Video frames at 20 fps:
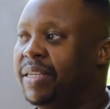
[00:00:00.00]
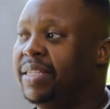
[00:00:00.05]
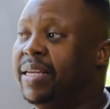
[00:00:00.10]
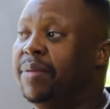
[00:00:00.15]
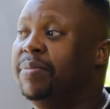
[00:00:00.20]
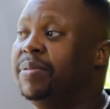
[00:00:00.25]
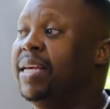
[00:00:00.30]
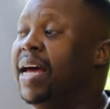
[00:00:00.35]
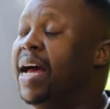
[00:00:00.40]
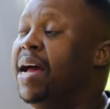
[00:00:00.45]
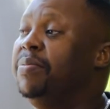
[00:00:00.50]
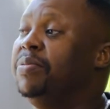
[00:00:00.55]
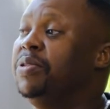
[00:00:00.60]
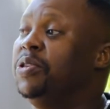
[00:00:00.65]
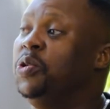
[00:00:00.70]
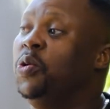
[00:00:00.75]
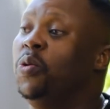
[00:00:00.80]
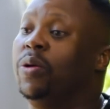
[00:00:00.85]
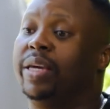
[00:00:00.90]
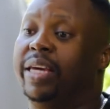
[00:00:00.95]

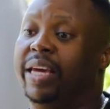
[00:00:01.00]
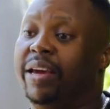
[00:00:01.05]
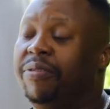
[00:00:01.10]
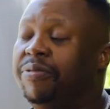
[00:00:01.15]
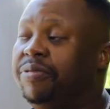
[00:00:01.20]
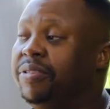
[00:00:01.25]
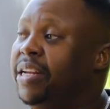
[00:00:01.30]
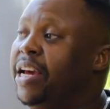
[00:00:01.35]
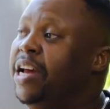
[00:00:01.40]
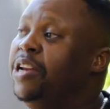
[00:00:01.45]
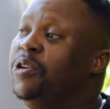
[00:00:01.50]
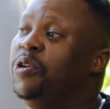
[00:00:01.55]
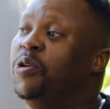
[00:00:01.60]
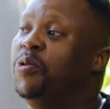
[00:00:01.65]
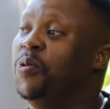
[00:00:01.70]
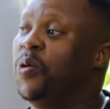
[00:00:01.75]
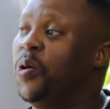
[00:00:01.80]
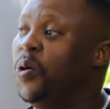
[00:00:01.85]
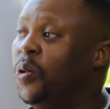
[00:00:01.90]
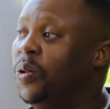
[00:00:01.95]
Sometimes your gift and
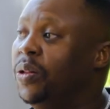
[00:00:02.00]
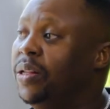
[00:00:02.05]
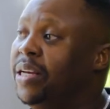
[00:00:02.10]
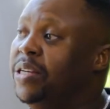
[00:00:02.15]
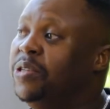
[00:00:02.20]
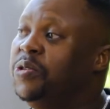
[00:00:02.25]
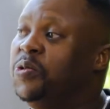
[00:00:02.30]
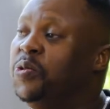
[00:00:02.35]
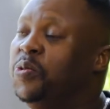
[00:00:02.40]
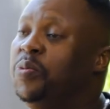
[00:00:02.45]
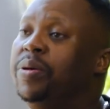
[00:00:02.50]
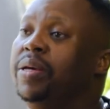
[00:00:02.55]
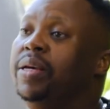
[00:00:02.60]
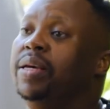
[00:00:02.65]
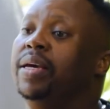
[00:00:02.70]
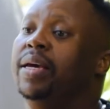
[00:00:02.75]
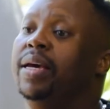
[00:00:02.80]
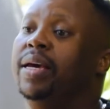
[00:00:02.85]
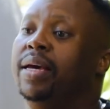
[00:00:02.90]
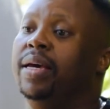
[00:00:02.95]
your role is to
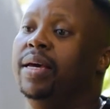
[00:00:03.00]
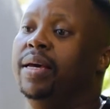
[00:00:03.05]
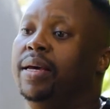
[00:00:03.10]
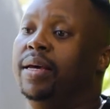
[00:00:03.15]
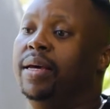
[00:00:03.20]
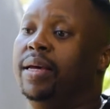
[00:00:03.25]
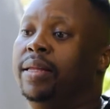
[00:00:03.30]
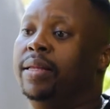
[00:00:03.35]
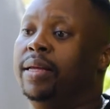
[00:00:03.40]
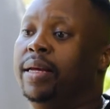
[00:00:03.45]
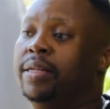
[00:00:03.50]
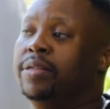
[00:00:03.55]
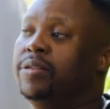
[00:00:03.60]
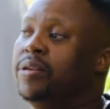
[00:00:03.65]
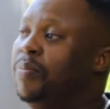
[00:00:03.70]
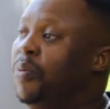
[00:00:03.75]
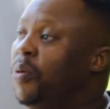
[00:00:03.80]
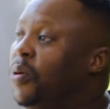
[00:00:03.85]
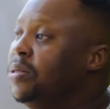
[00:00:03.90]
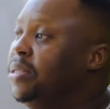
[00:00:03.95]
be in
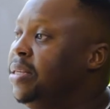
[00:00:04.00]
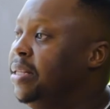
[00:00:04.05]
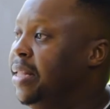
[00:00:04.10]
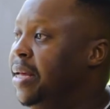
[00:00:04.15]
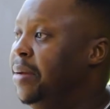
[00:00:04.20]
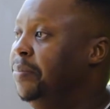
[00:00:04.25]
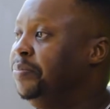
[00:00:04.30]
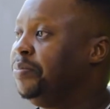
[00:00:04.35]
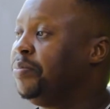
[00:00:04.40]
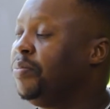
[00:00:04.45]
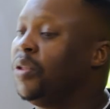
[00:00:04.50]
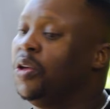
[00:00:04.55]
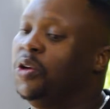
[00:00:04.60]
supporting them.